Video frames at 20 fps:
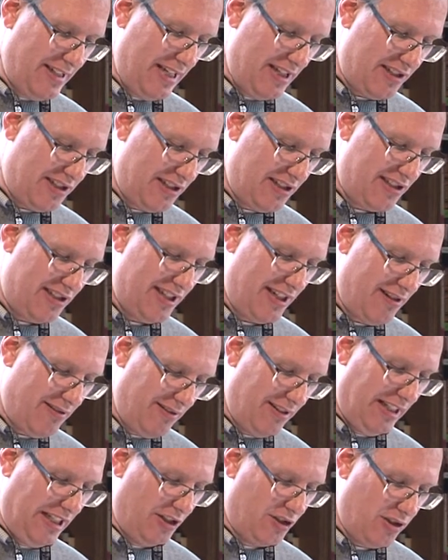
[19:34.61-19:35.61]

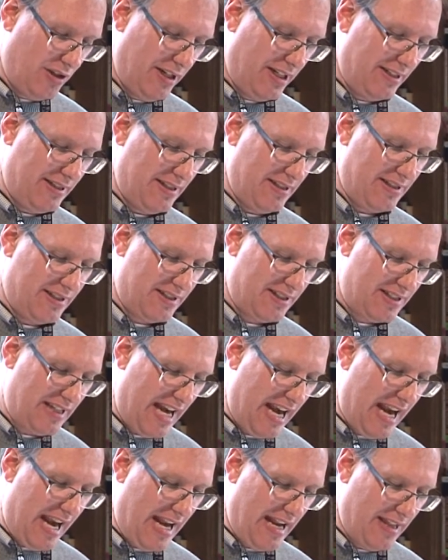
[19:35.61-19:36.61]
necessarily trying to
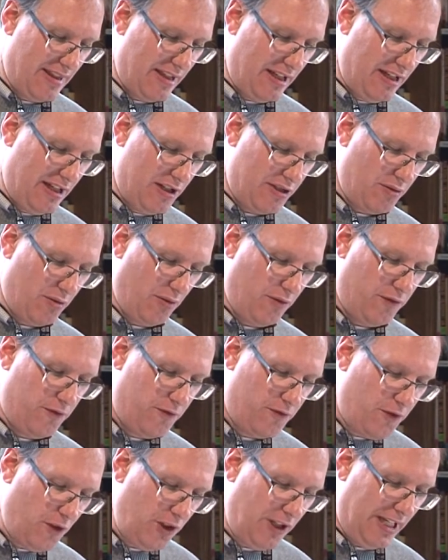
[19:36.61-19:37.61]
say that Israel
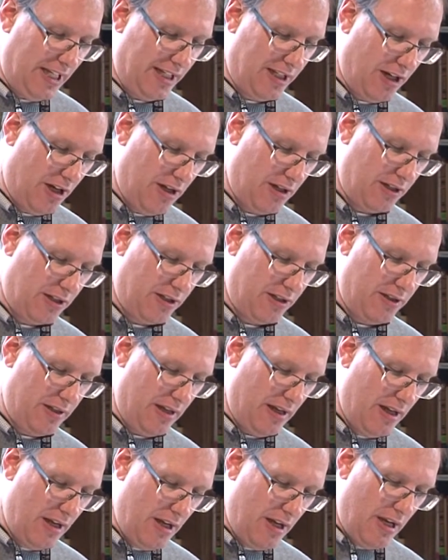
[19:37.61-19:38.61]
fully
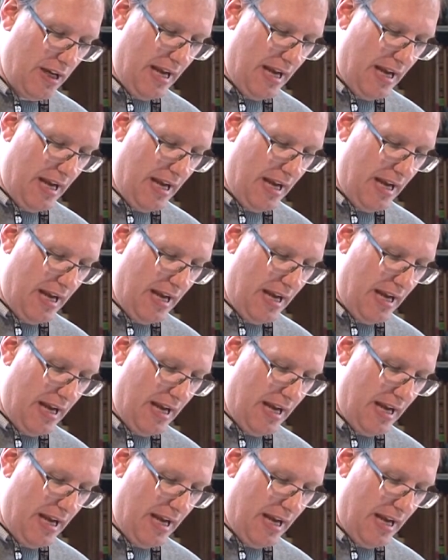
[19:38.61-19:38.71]
conquered